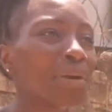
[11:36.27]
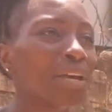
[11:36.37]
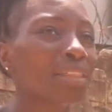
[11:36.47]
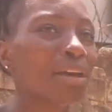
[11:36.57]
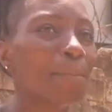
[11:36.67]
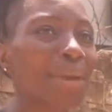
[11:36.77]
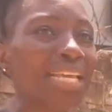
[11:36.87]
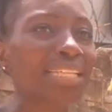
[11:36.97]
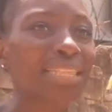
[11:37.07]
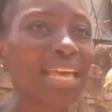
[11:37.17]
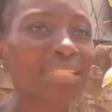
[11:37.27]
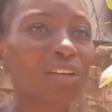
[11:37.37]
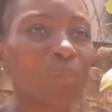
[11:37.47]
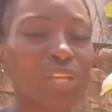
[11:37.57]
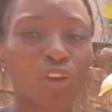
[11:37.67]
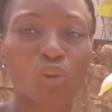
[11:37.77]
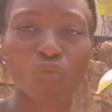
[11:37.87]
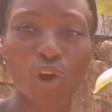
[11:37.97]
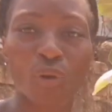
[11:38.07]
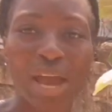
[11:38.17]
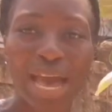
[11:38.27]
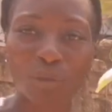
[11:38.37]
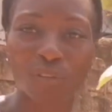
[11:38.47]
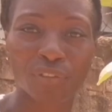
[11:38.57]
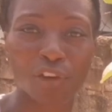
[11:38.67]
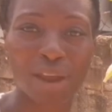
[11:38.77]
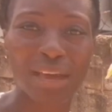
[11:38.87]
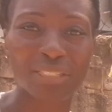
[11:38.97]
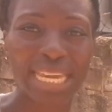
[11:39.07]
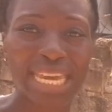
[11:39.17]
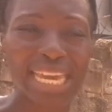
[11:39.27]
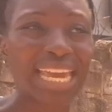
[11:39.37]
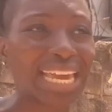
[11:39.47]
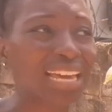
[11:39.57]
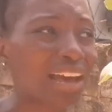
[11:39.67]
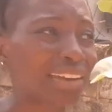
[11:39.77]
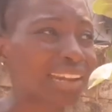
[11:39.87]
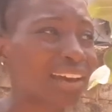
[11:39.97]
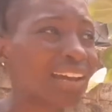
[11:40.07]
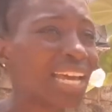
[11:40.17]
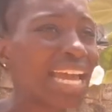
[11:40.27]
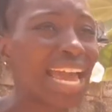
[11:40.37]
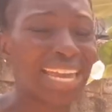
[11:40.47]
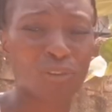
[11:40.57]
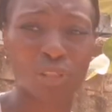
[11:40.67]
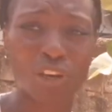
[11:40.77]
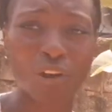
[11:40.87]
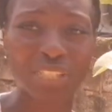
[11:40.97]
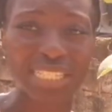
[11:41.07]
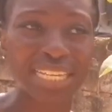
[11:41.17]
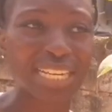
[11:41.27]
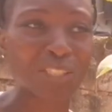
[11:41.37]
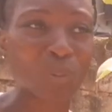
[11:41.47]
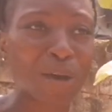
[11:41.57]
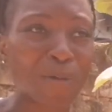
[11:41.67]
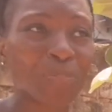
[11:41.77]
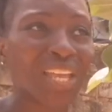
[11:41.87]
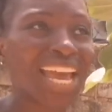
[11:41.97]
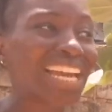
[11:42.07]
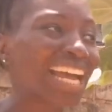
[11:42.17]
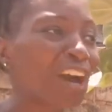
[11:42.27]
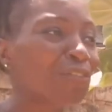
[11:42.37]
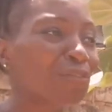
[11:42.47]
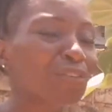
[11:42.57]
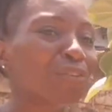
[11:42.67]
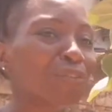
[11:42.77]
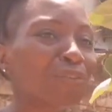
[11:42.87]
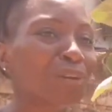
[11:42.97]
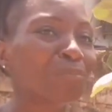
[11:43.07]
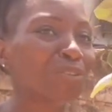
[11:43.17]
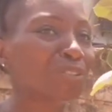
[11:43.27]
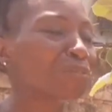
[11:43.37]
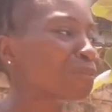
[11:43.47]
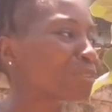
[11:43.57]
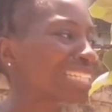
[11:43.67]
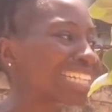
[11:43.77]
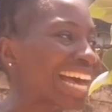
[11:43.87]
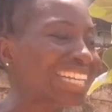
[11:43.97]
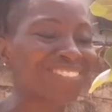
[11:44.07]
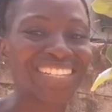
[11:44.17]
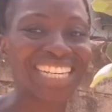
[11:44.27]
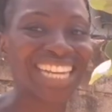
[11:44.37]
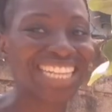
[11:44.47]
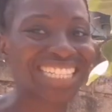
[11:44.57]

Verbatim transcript: the amazing things that we can grow out of the ground here in Ghana and on the continent as well, and how fruitful and beautiful this land really is.